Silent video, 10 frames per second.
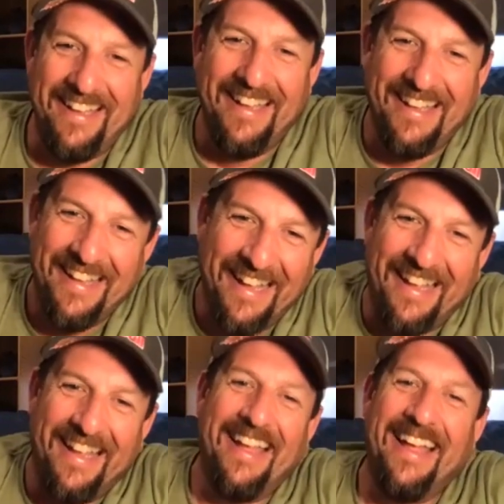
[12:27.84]

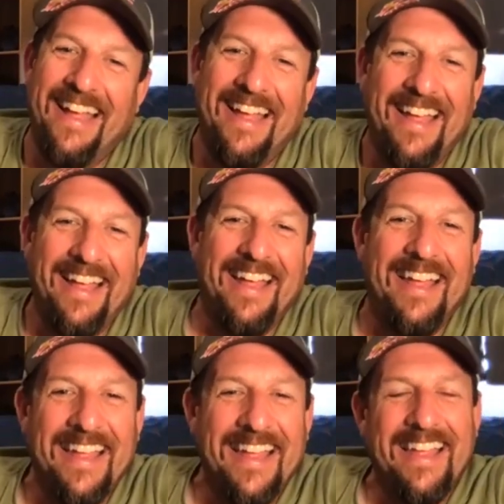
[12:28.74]

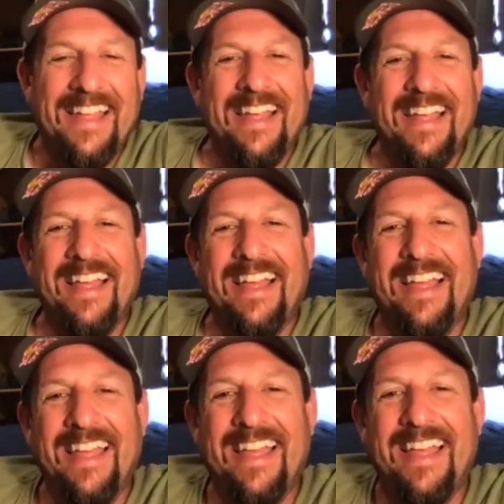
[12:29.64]

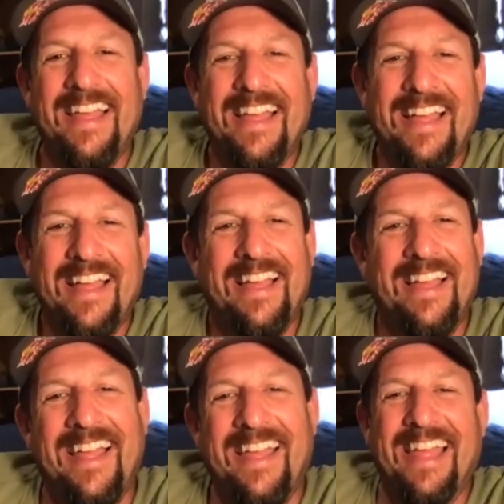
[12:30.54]

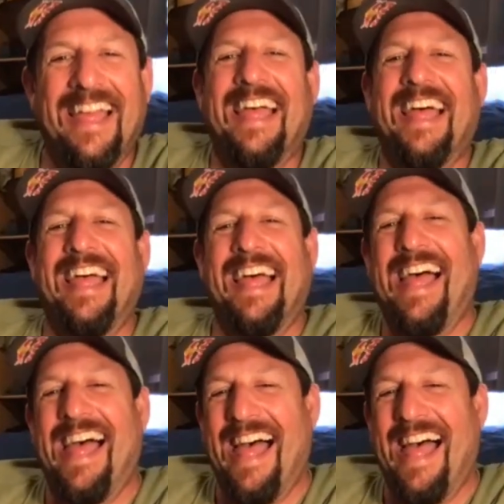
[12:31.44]
(not speaking)